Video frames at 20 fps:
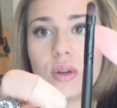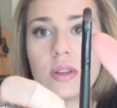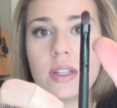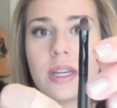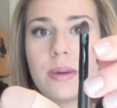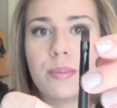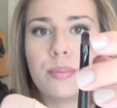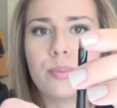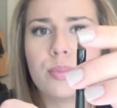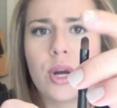
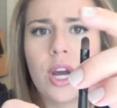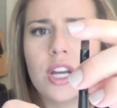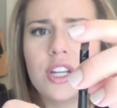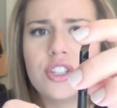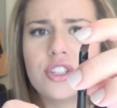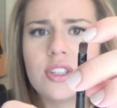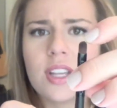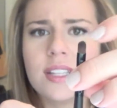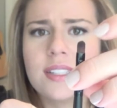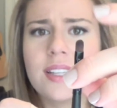lip
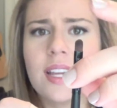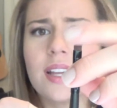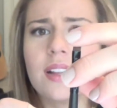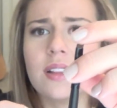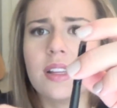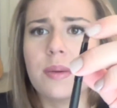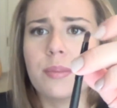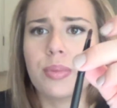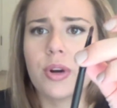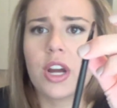brush. They say a
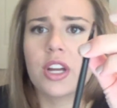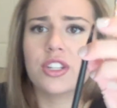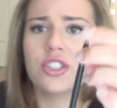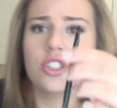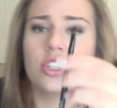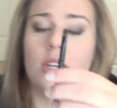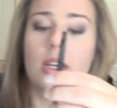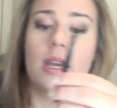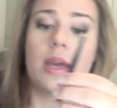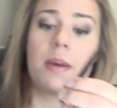lip
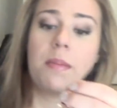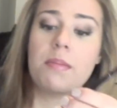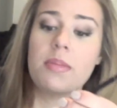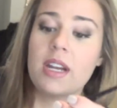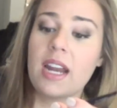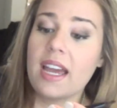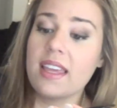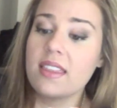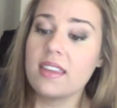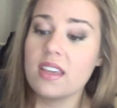brush,
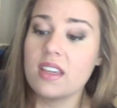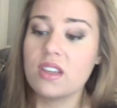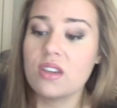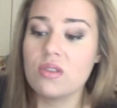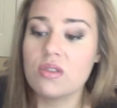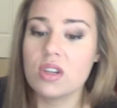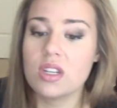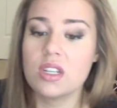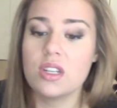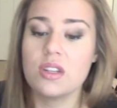but I think
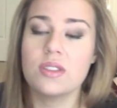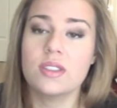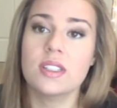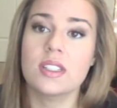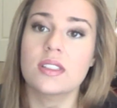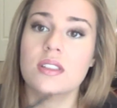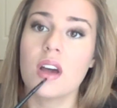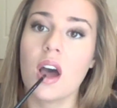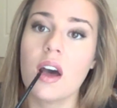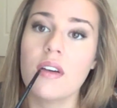you could use
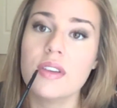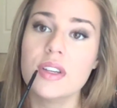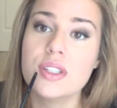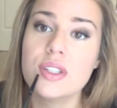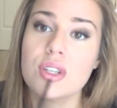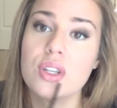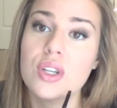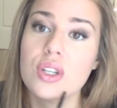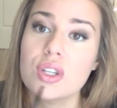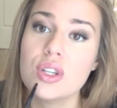this,
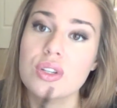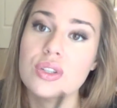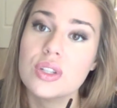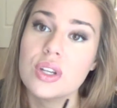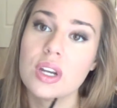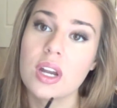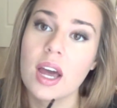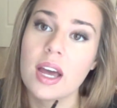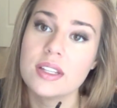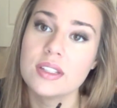obviously you could use
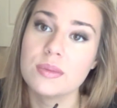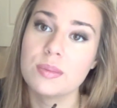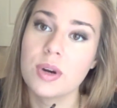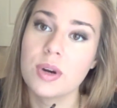it as a